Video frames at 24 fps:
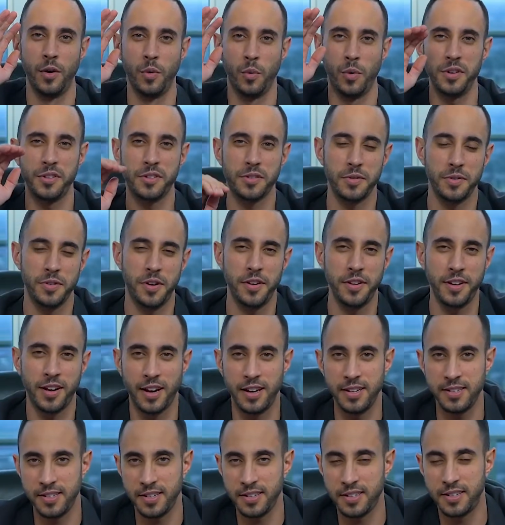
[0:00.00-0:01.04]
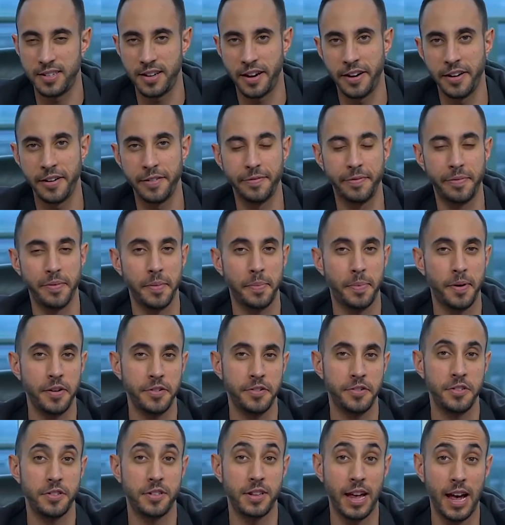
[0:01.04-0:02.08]
What's going on, you guys? This is Aaron from
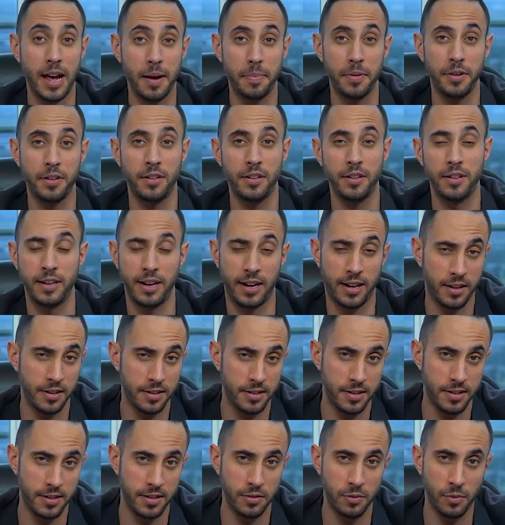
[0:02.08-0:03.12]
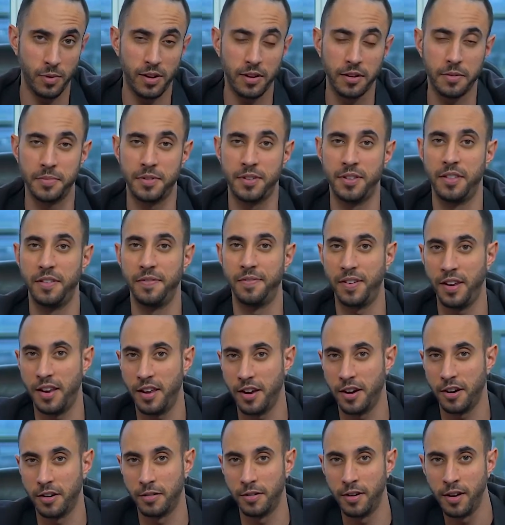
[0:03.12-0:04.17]
Departures Capital Analysis, and welcome to the
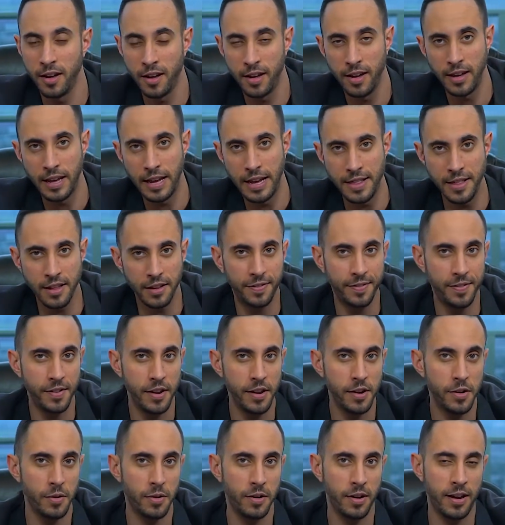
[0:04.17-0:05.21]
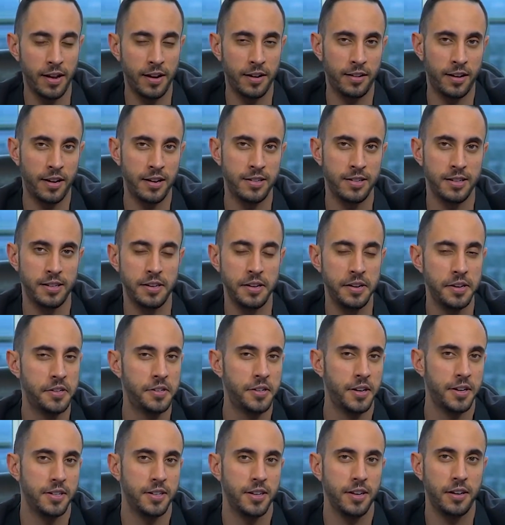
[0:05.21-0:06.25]
video. In this video, we're analyzing an
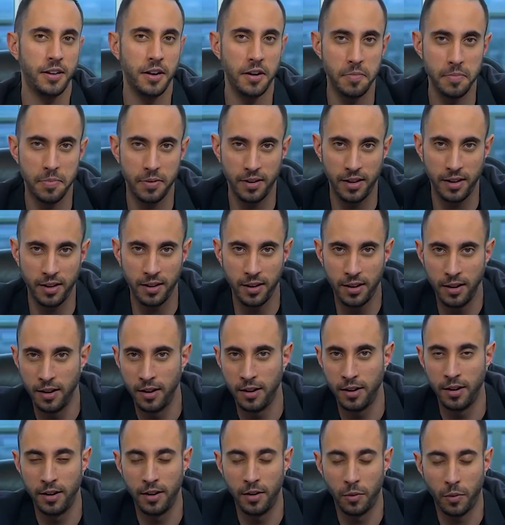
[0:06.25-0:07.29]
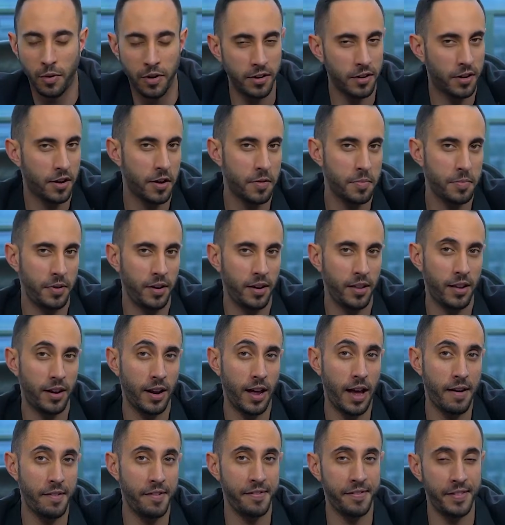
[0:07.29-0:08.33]
interesting company, one company that I
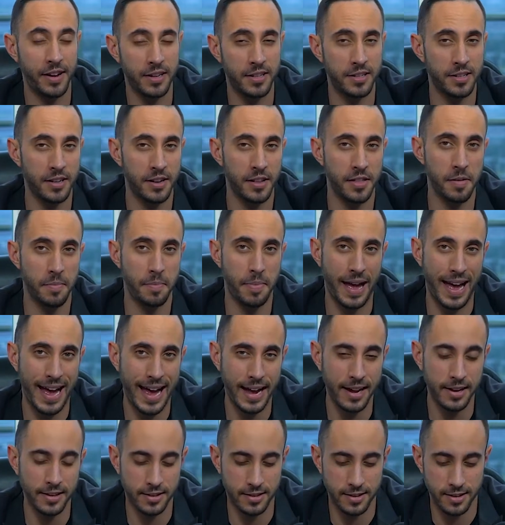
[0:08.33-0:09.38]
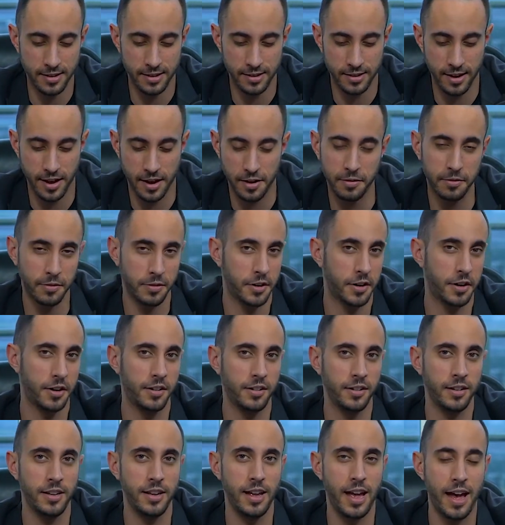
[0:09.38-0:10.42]
have invested in the past. I don't
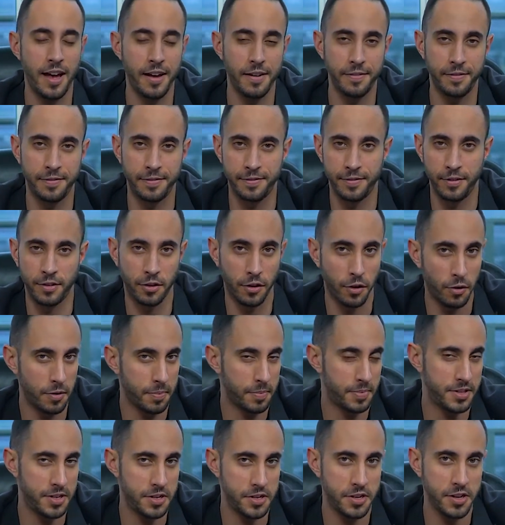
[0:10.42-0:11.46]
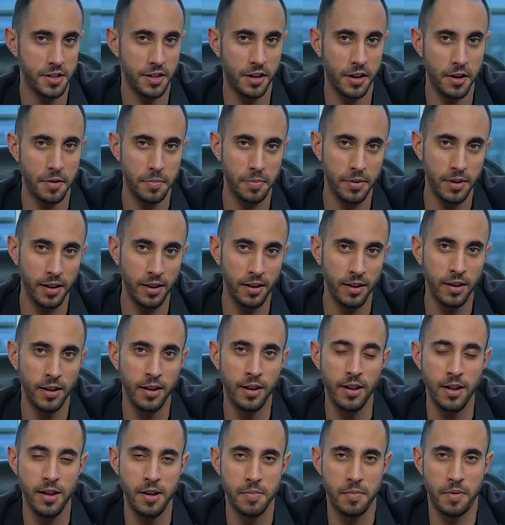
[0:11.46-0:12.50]
currently have or own a position in the company,
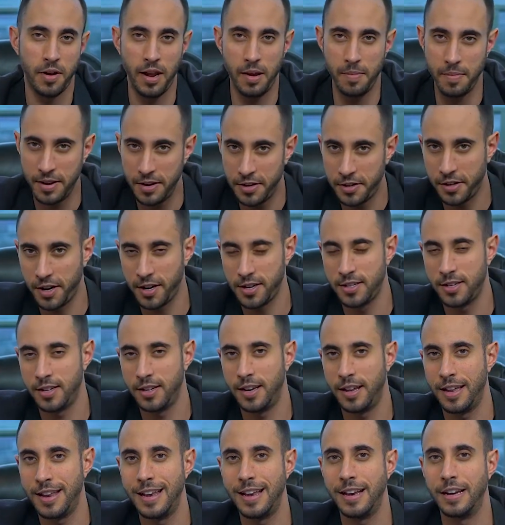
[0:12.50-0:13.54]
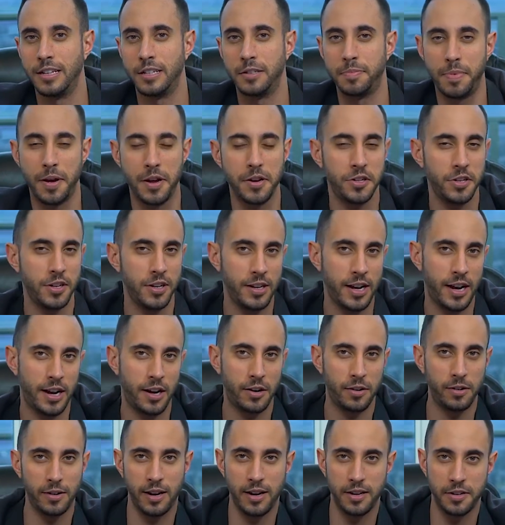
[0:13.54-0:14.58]
but I'm interested in it, especially
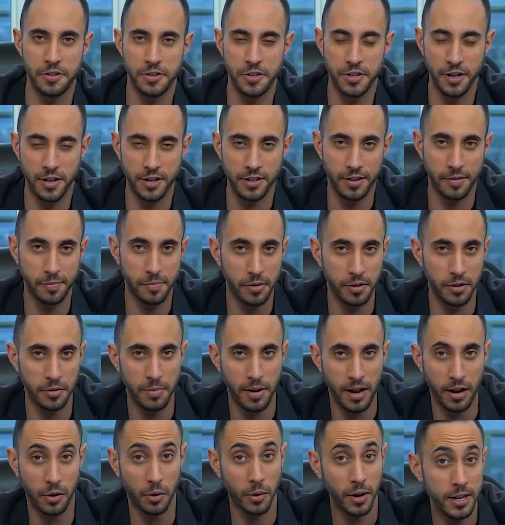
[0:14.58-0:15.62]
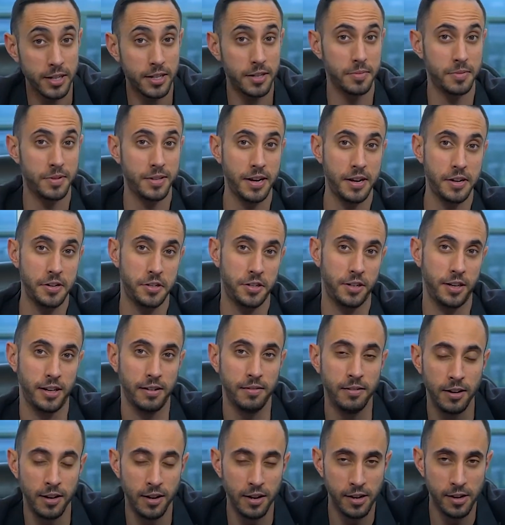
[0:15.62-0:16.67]
now as shares have pulled back quite substantially.
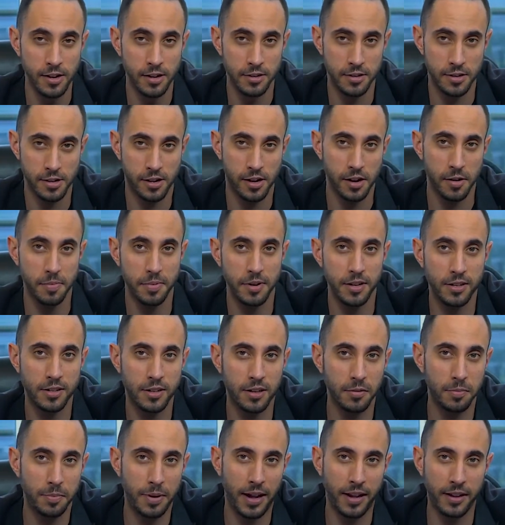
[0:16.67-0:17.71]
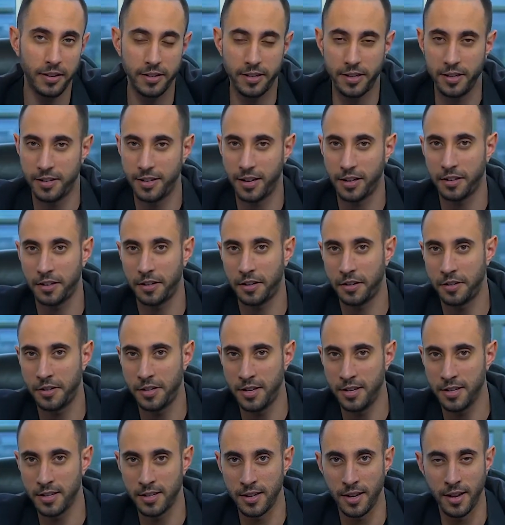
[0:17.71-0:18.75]
So the company is called Palantir
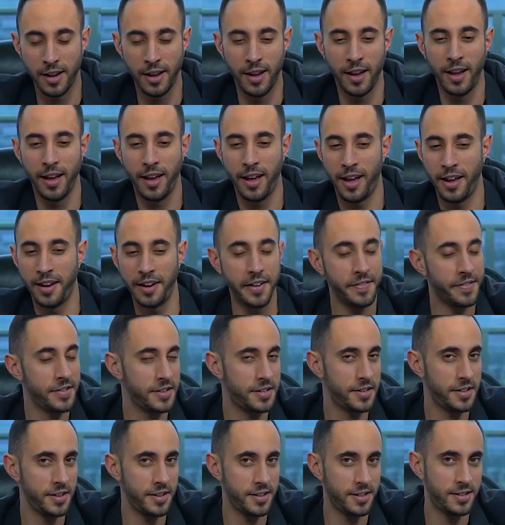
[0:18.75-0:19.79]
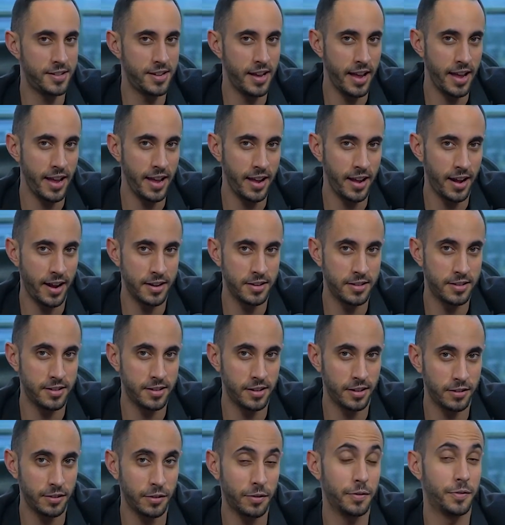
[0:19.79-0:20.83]
Technologies, and even to this day, I
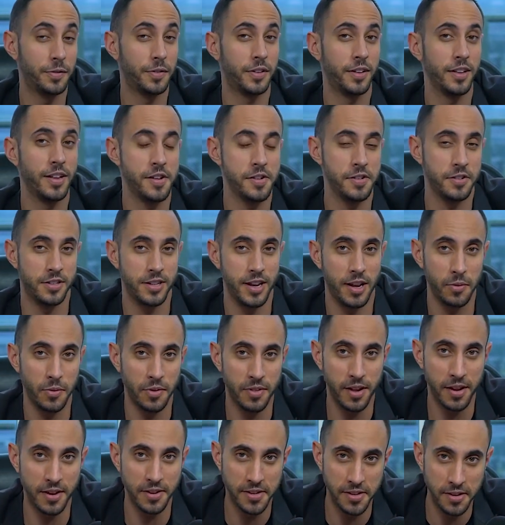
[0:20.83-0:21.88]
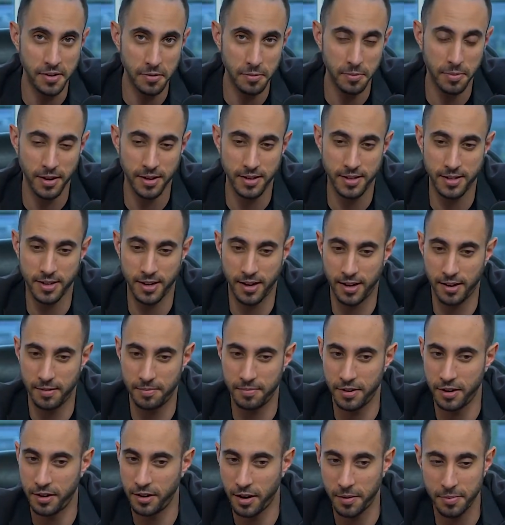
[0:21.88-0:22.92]
still don't fully understand what they do, but
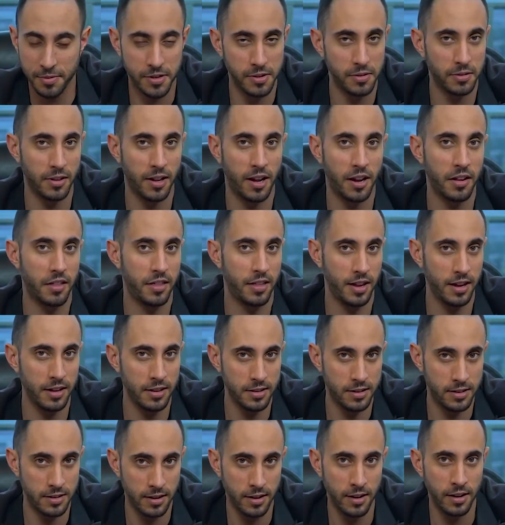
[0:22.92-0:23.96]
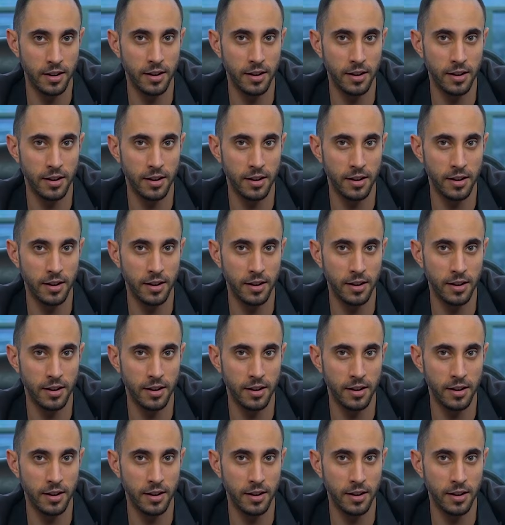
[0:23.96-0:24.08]
they're up to a lot of things.